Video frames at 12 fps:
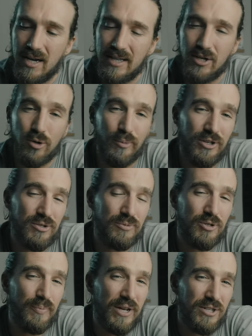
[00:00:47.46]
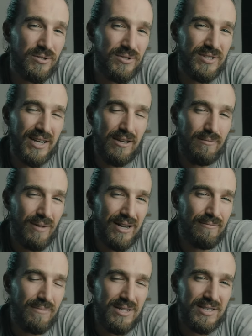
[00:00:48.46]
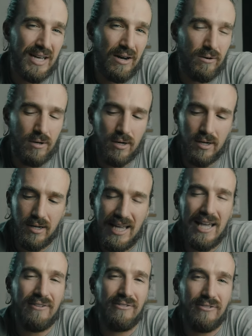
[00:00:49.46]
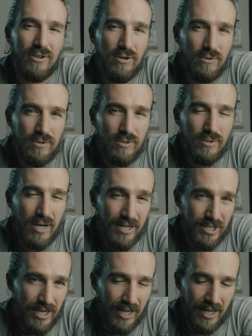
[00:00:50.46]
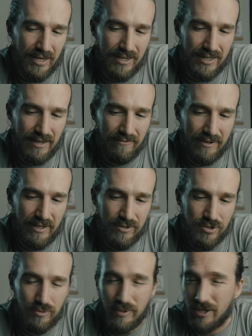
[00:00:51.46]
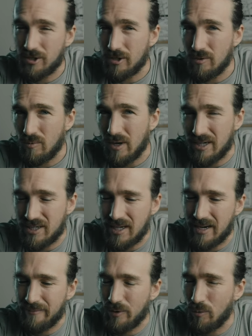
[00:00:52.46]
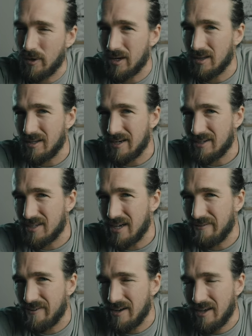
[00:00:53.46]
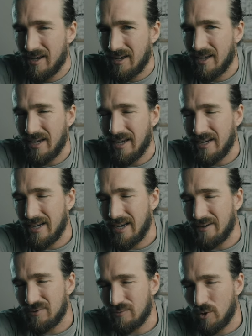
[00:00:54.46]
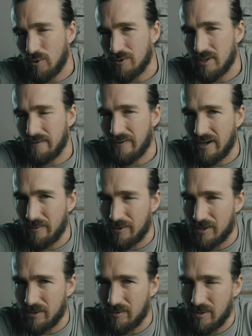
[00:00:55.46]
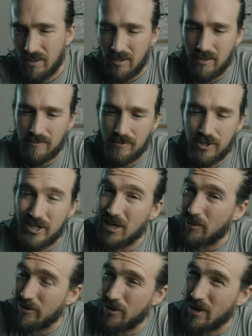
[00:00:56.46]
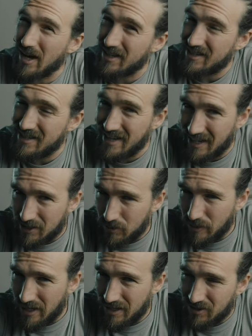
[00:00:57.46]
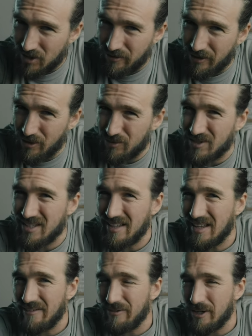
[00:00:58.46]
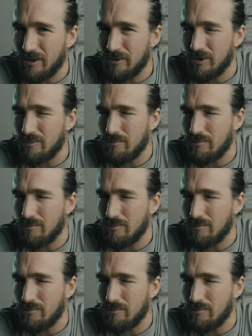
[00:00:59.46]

There will be some specials that you might miss out on if you do not check into that video. So make sure you watch that. I've been working on a lot of stuff and I have some cool stuff that I want to share with you guys next week. So if you don't see that video, you